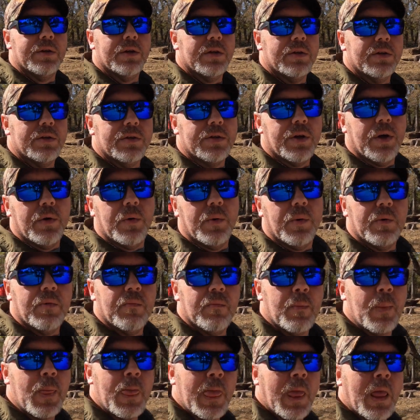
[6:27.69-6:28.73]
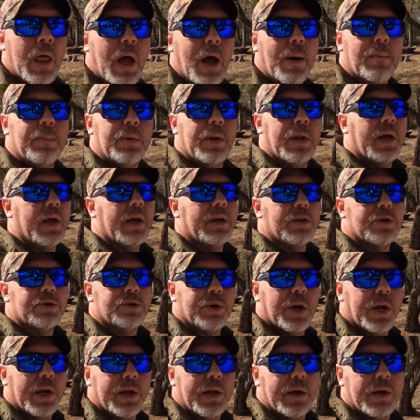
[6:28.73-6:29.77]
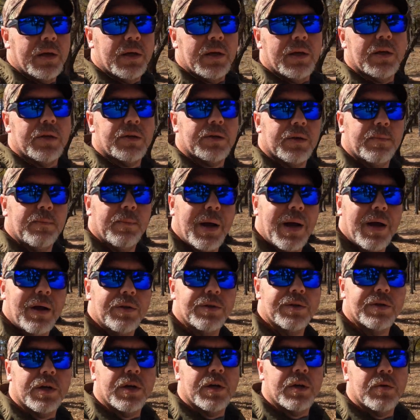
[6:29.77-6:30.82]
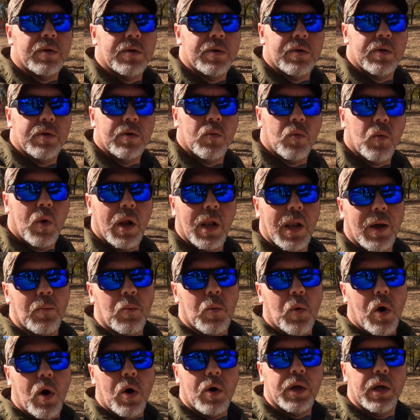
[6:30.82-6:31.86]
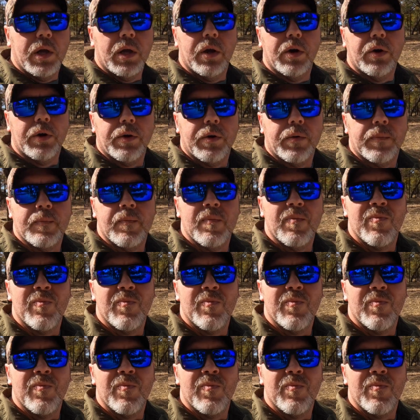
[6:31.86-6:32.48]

And so I plan to try to get some miles in while I'm walking here.